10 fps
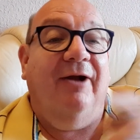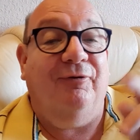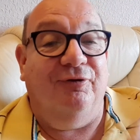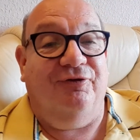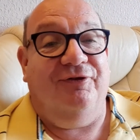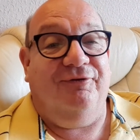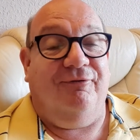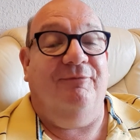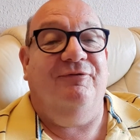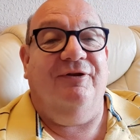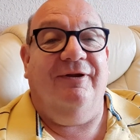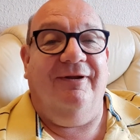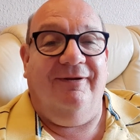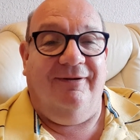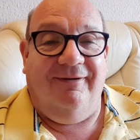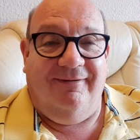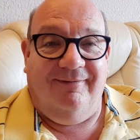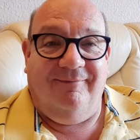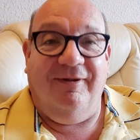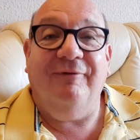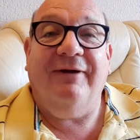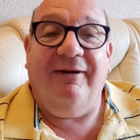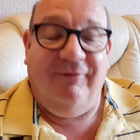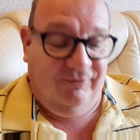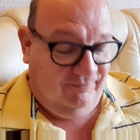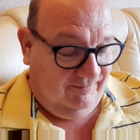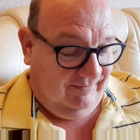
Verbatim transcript: of course, the scripture that no doubt is,